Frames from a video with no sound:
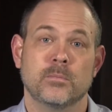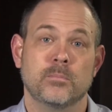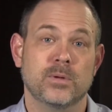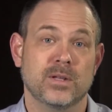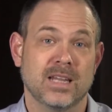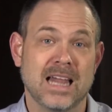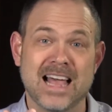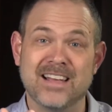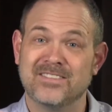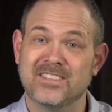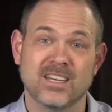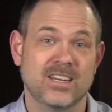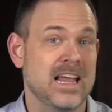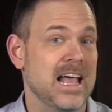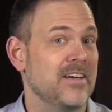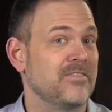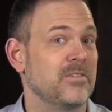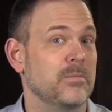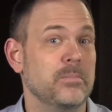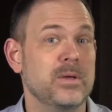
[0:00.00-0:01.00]
But life doesn't
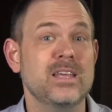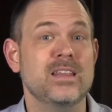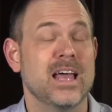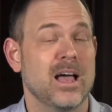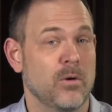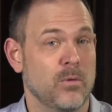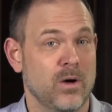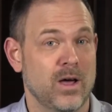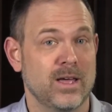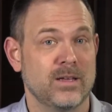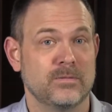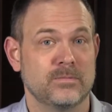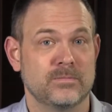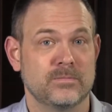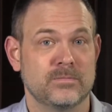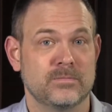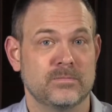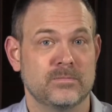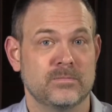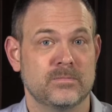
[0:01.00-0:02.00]
have to be that way.
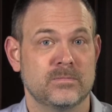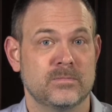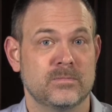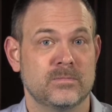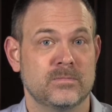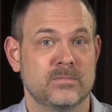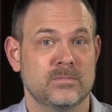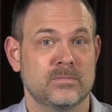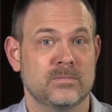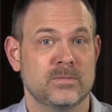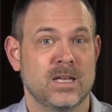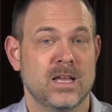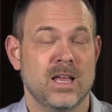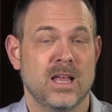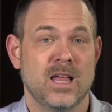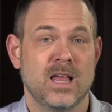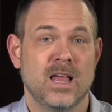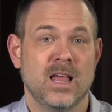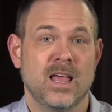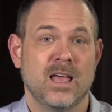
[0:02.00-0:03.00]

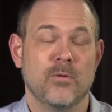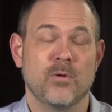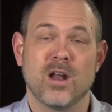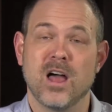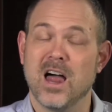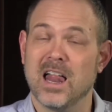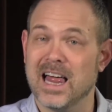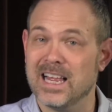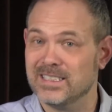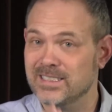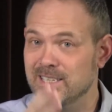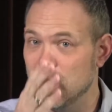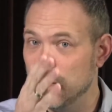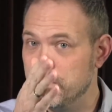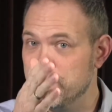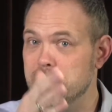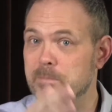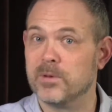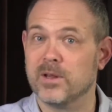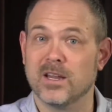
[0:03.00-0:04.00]
And what I tell
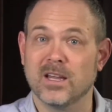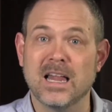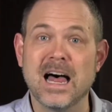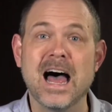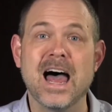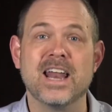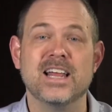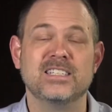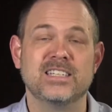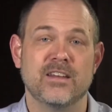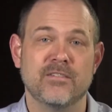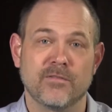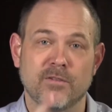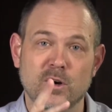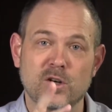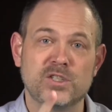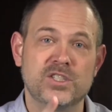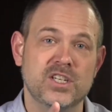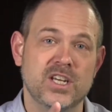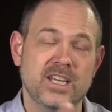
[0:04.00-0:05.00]
people a lot is
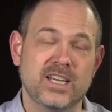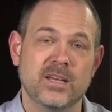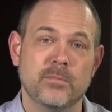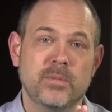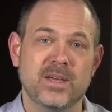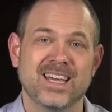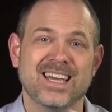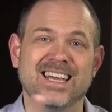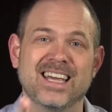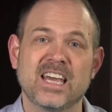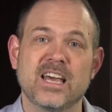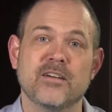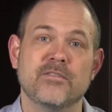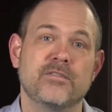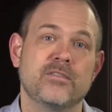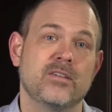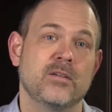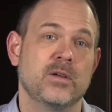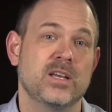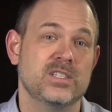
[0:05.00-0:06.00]
adversity can be a
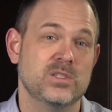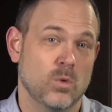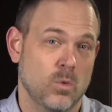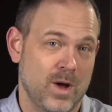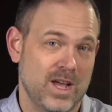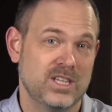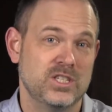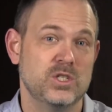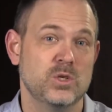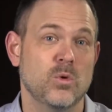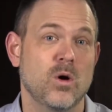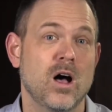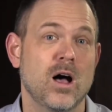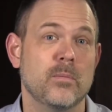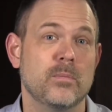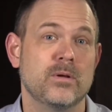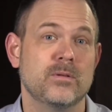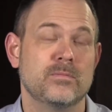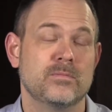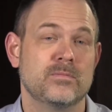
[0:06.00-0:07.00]
gift because it wakes you
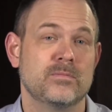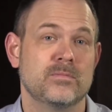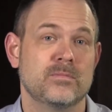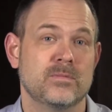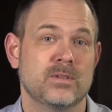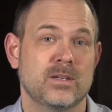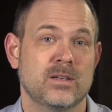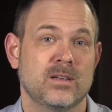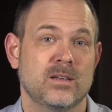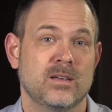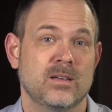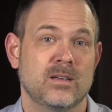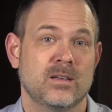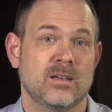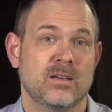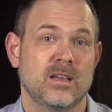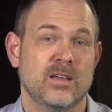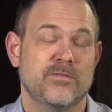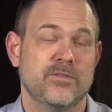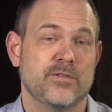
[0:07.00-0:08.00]
up.
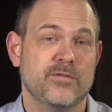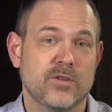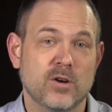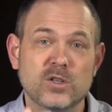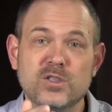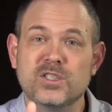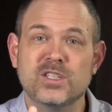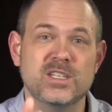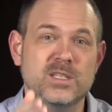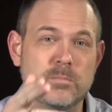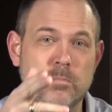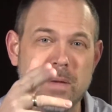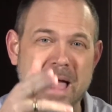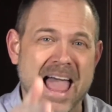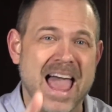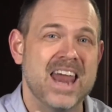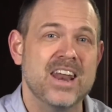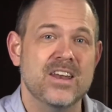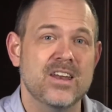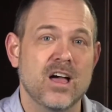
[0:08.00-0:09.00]
If adversity is
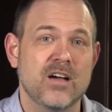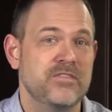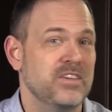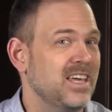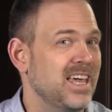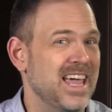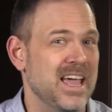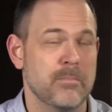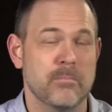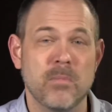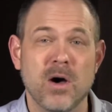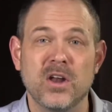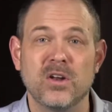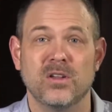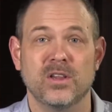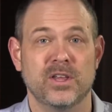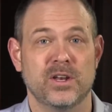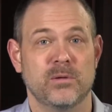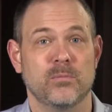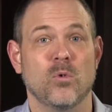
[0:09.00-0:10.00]
bad enough, you can't
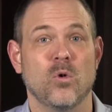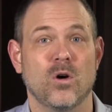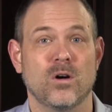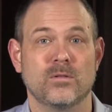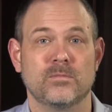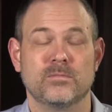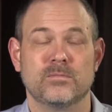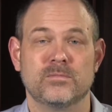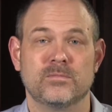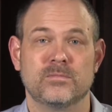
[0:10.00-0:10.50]
muddle anymore.